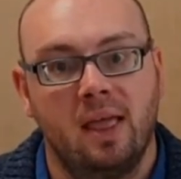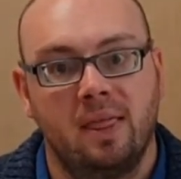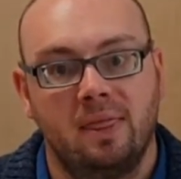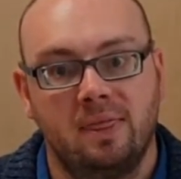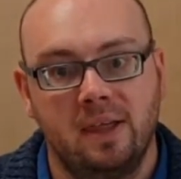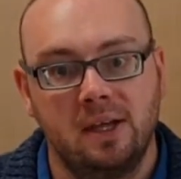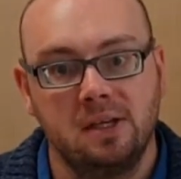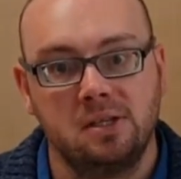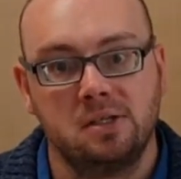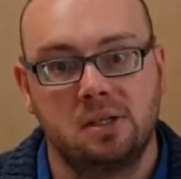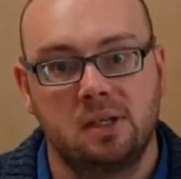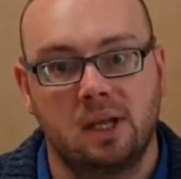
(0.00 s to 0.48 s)

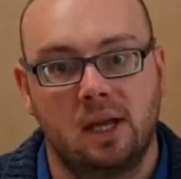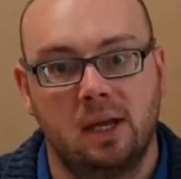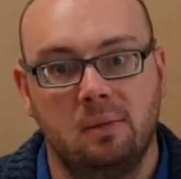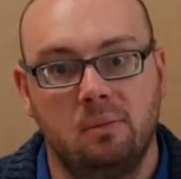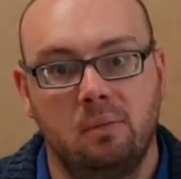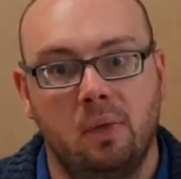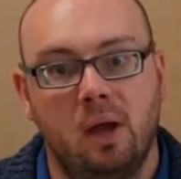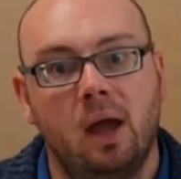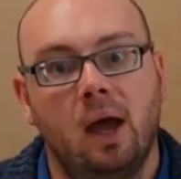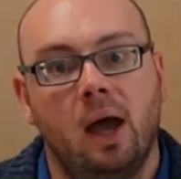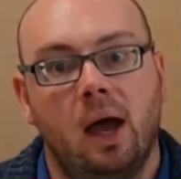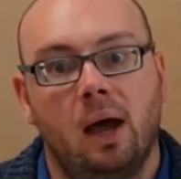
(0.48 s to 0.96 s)
This
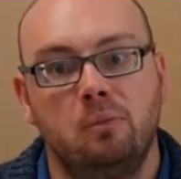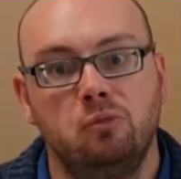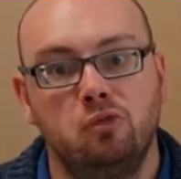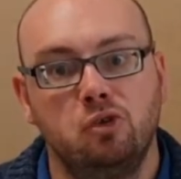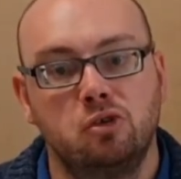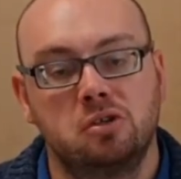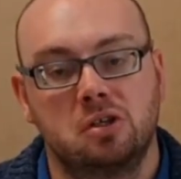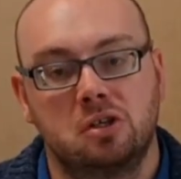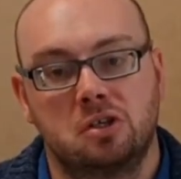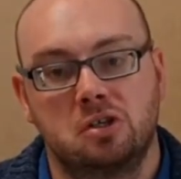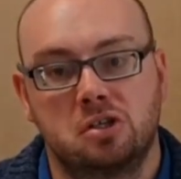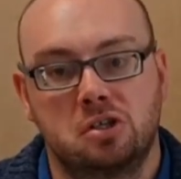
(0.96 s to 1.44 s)
time I'm
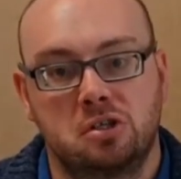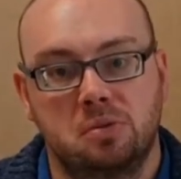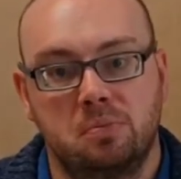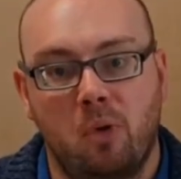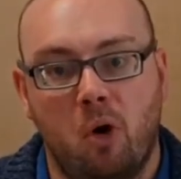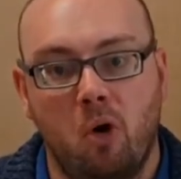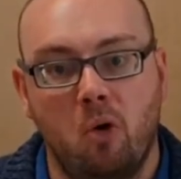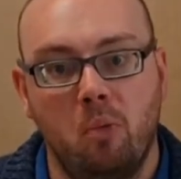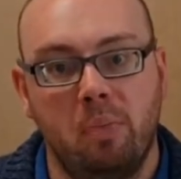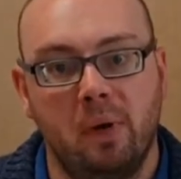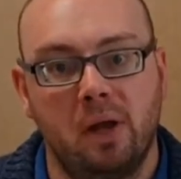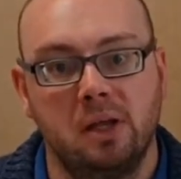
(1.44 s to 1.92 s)
using
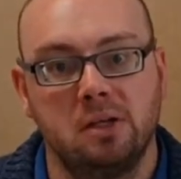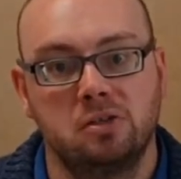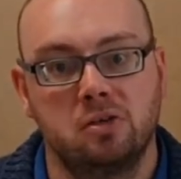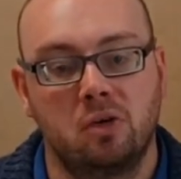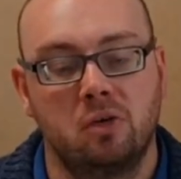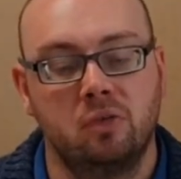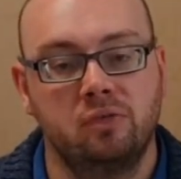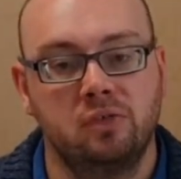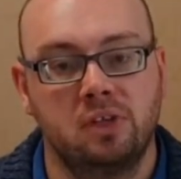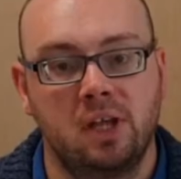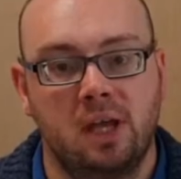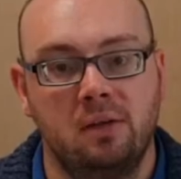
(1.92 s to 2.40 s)
small bits
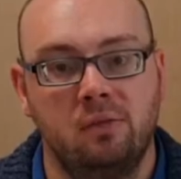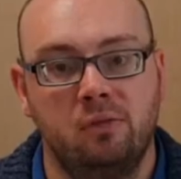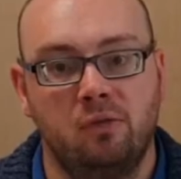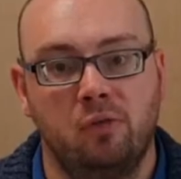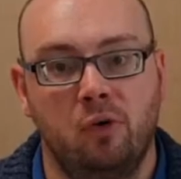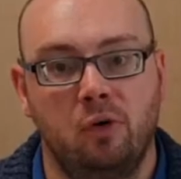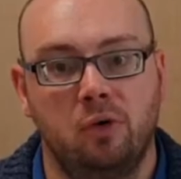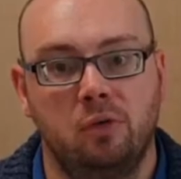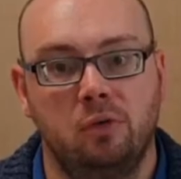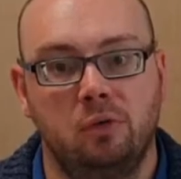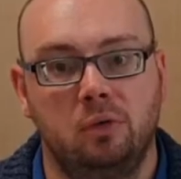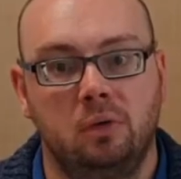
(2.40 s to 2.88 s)
of tin
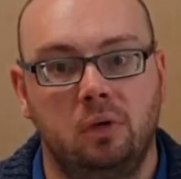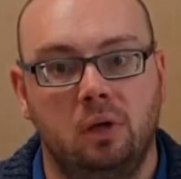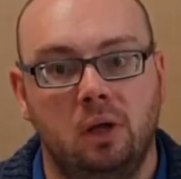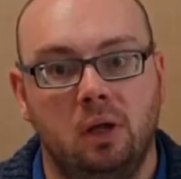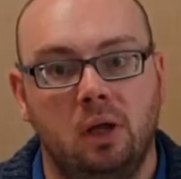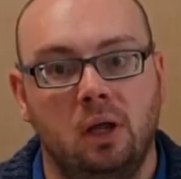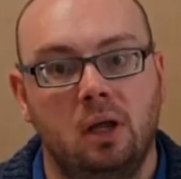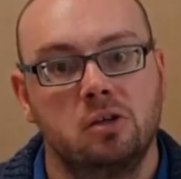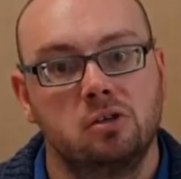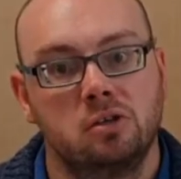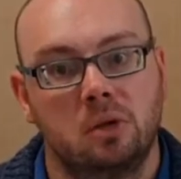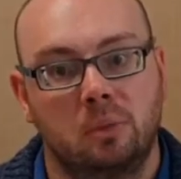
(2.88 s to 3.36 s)
foil.
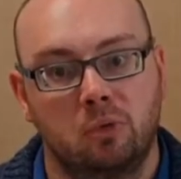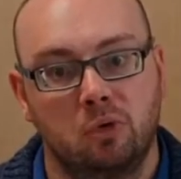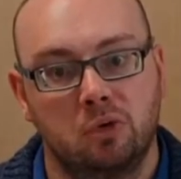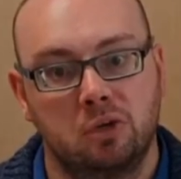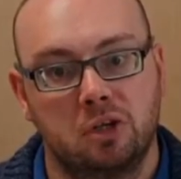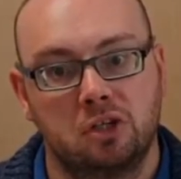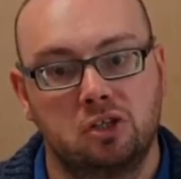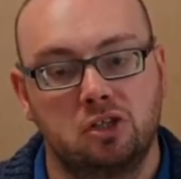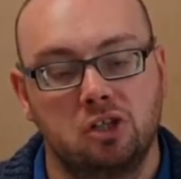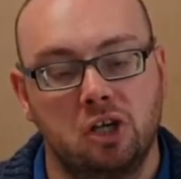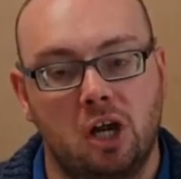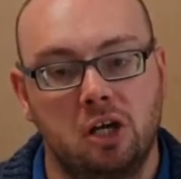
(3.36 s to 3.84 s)
So I'm going
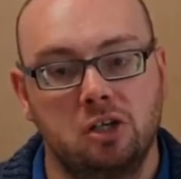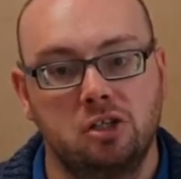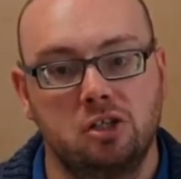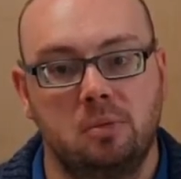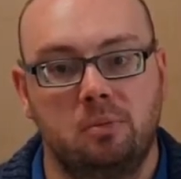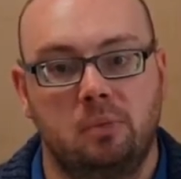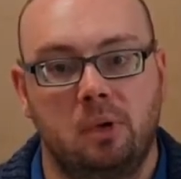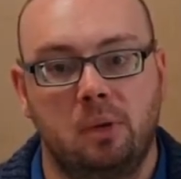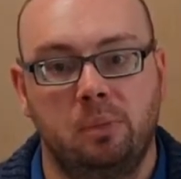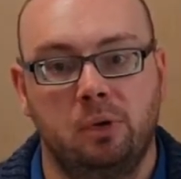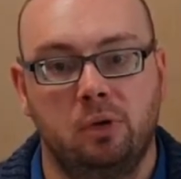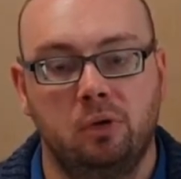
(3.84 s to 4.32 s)
to charge up
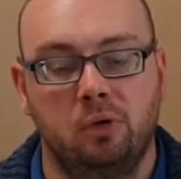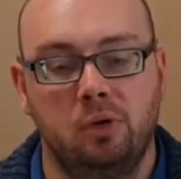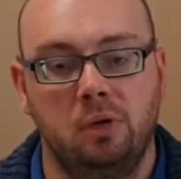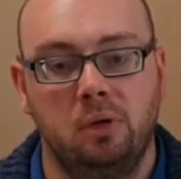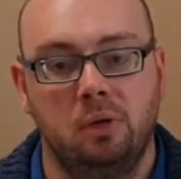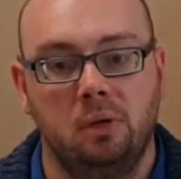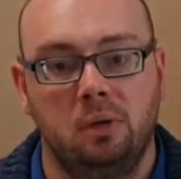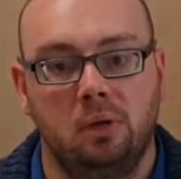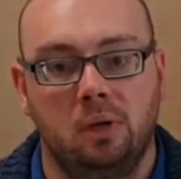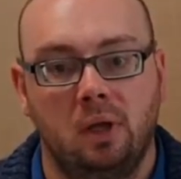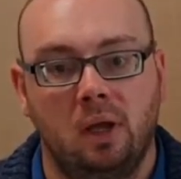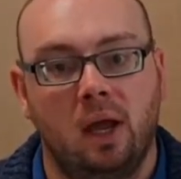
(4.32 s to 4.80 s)
my
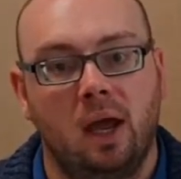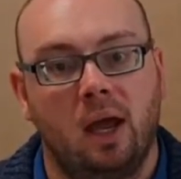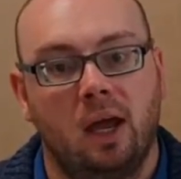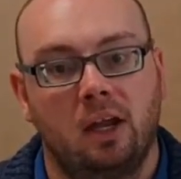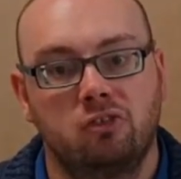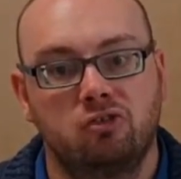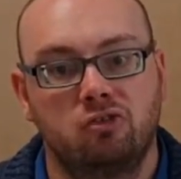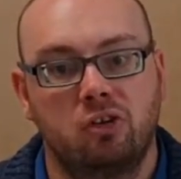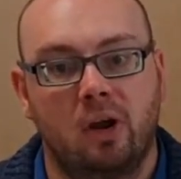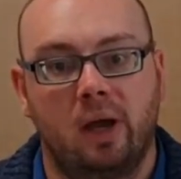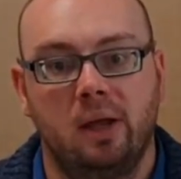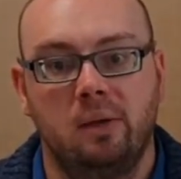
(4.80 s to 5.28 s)
balloon
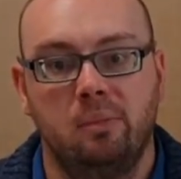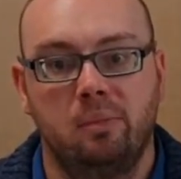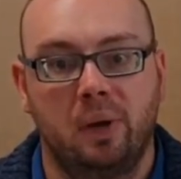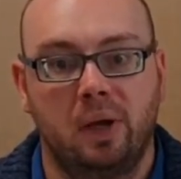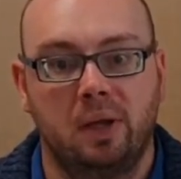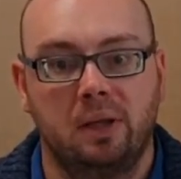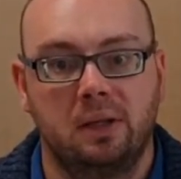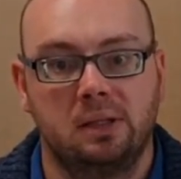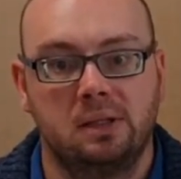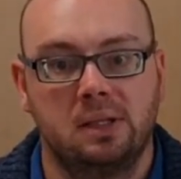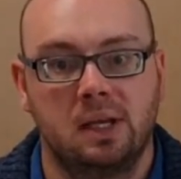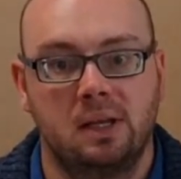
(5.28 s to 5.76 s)
and try and
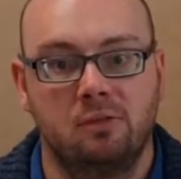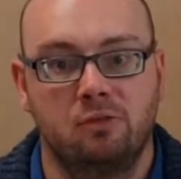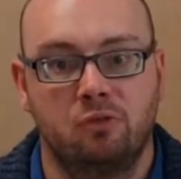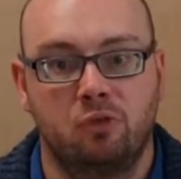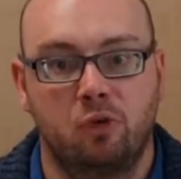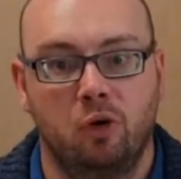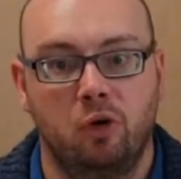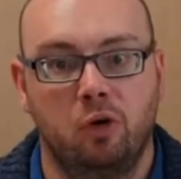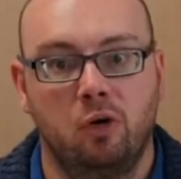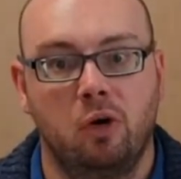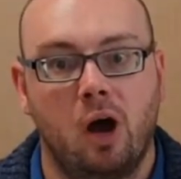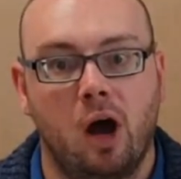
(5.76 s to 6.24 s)
pick the tin
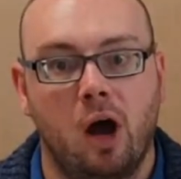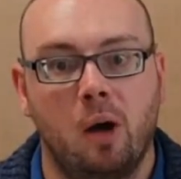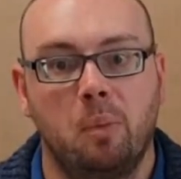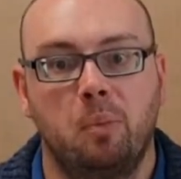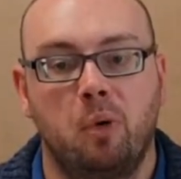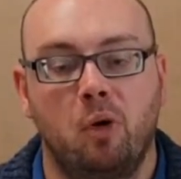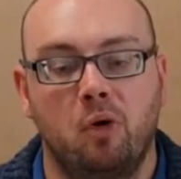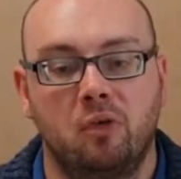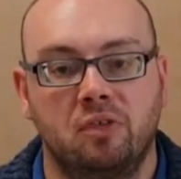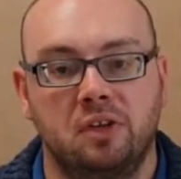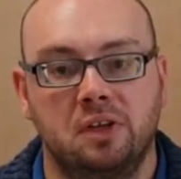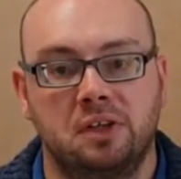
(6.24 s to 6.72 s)
foil up
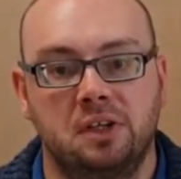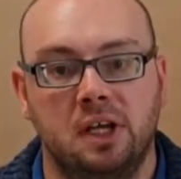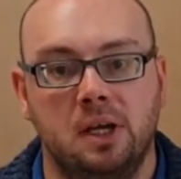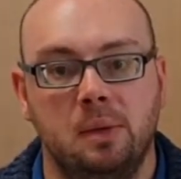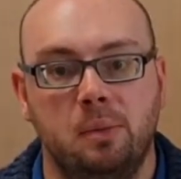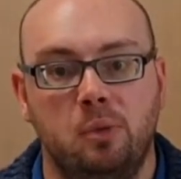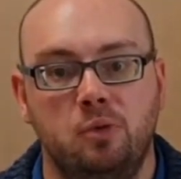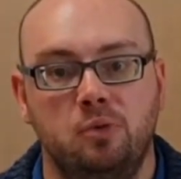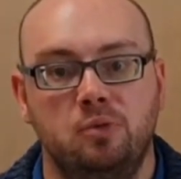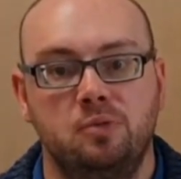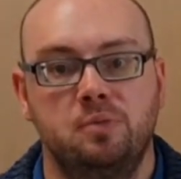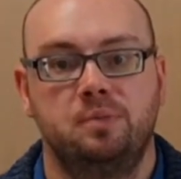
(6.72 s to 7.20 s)
off the
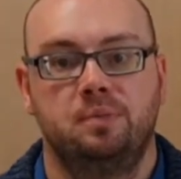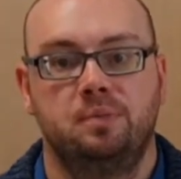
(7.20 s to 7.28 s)
table.